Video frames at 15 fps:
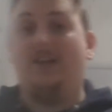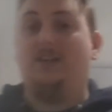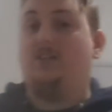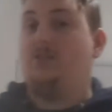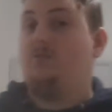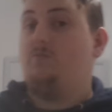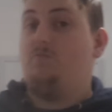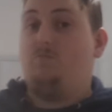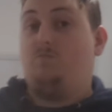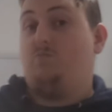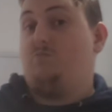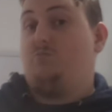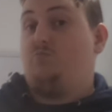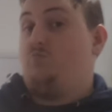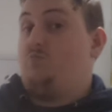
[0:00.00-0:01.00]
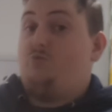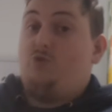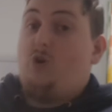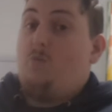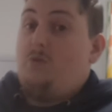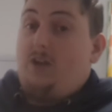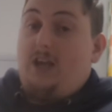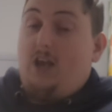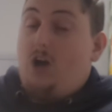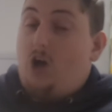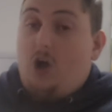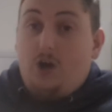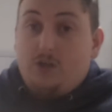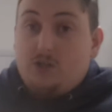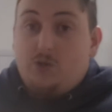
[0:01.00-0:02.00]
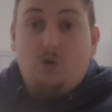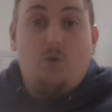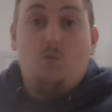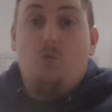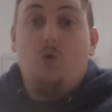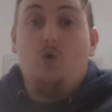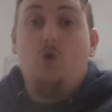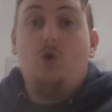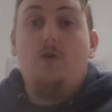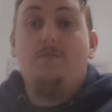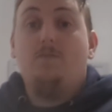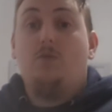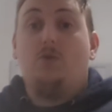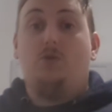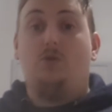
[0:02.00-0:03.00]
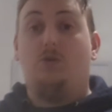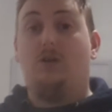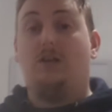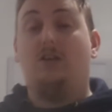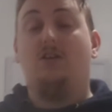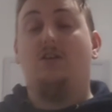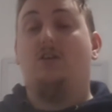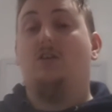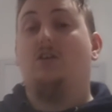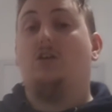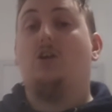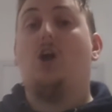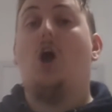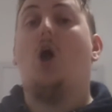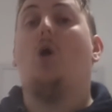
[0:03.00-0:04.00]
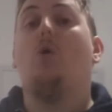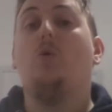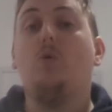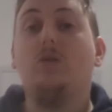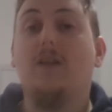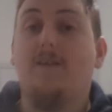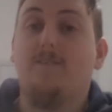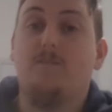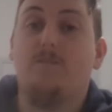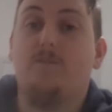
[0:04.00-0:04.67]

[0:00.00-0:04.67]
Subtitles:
is probably hot or warm or cold and